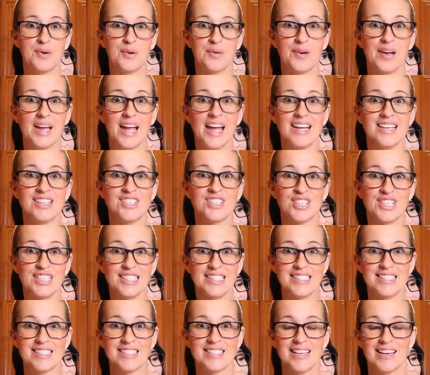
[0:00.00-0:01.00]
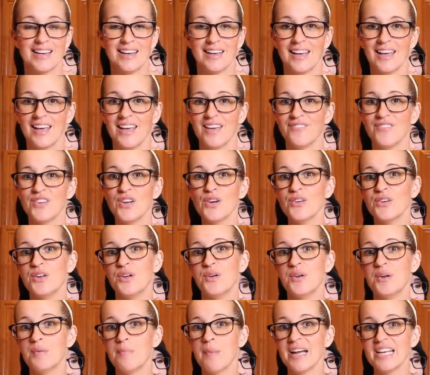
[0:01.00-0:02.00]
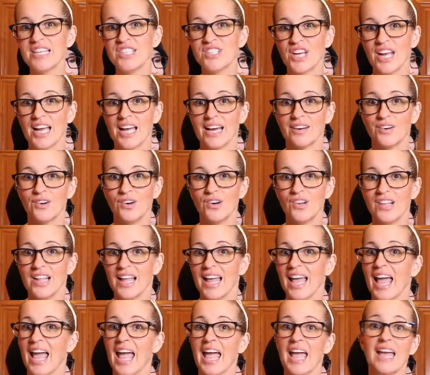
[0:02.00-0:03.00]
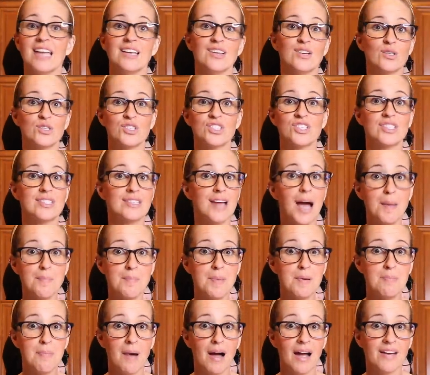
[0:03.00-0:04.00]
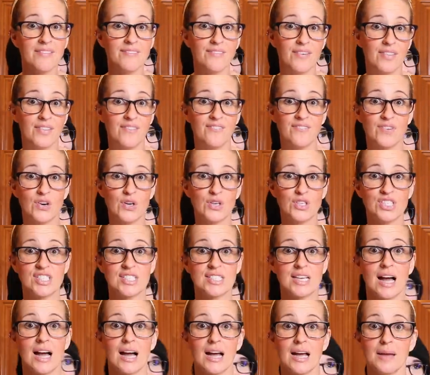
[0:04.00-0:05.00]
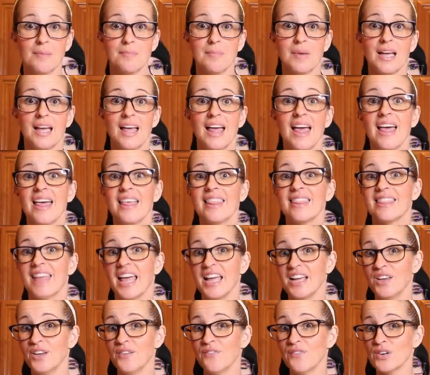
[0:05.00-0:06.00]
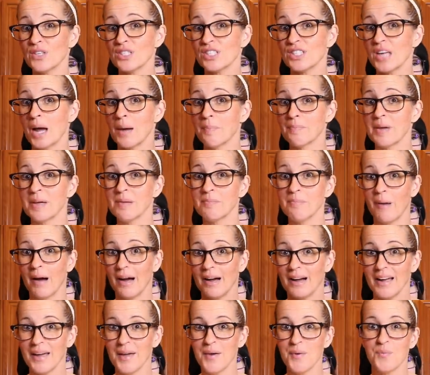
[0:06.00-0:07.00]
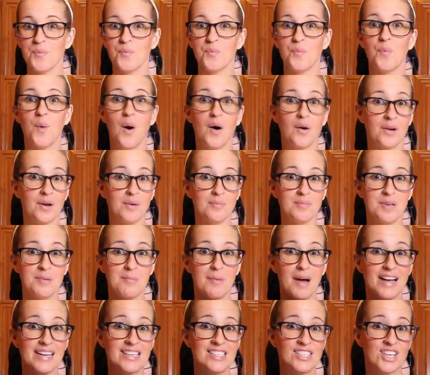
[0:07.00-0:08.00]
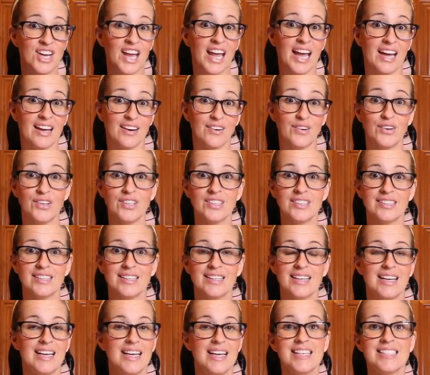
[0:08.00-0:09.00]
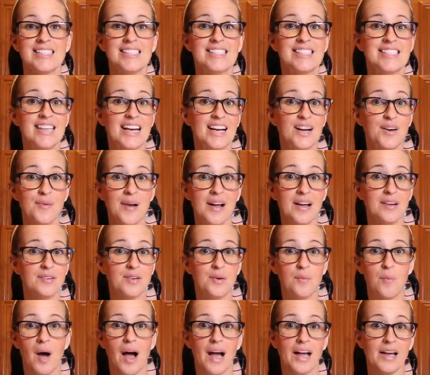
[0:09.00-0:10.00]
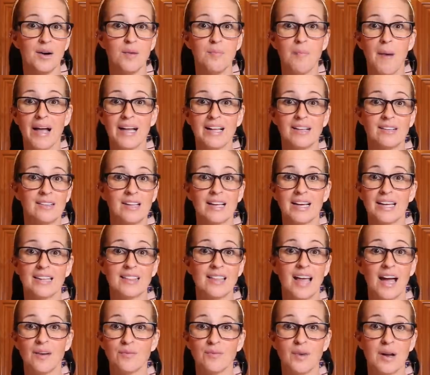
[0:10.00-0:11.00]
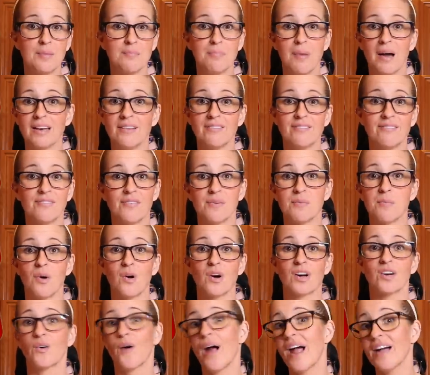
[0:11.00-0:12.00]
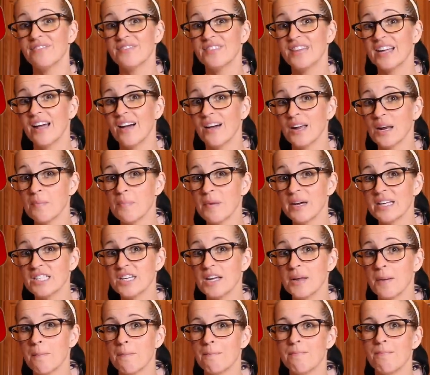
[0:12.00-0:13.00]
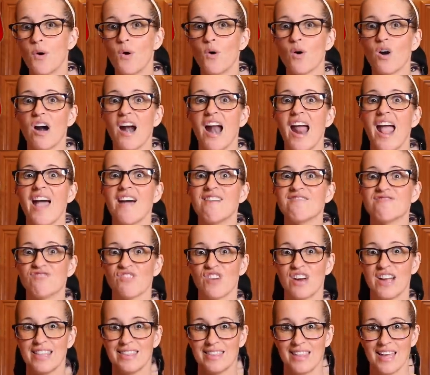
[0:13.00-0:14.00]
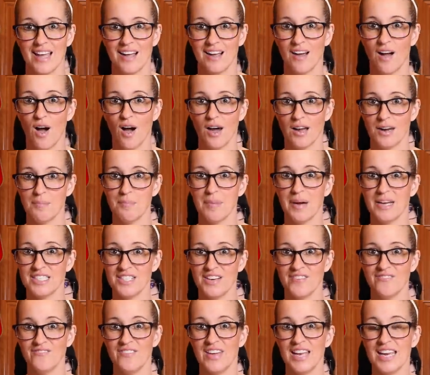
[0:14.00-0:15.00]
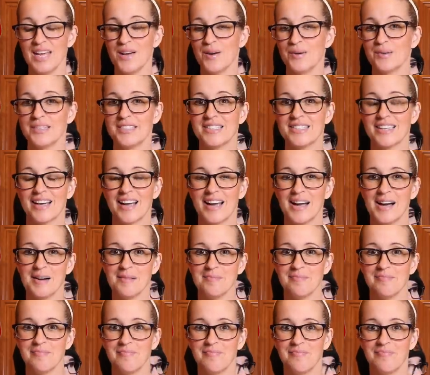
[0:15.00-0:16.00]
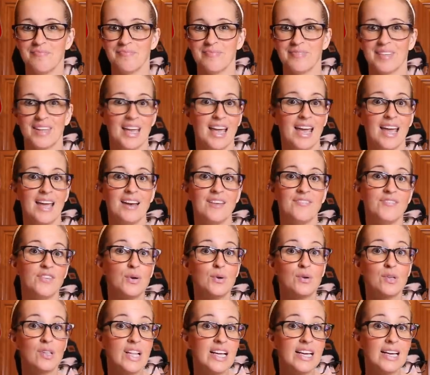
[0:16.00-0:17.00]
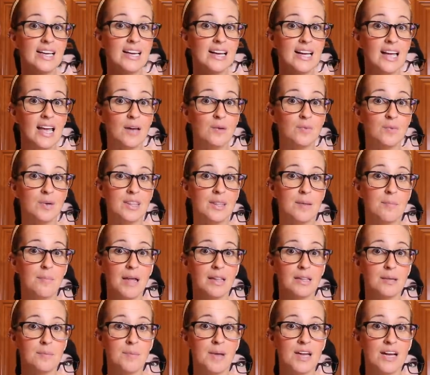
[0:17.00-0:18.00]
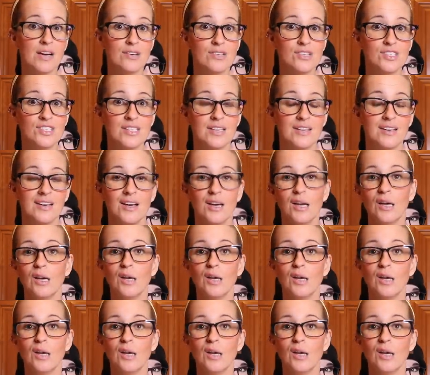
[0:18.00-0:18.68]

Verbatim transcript: Creations. If you're new to my channel and you're stopping by for the first time, thank you for stopping by. Welcome to my channel. Stick around a while by clicking that red button for more crafting on a budget, more everything on a budget videos to come. And if you click it again when the bell appears,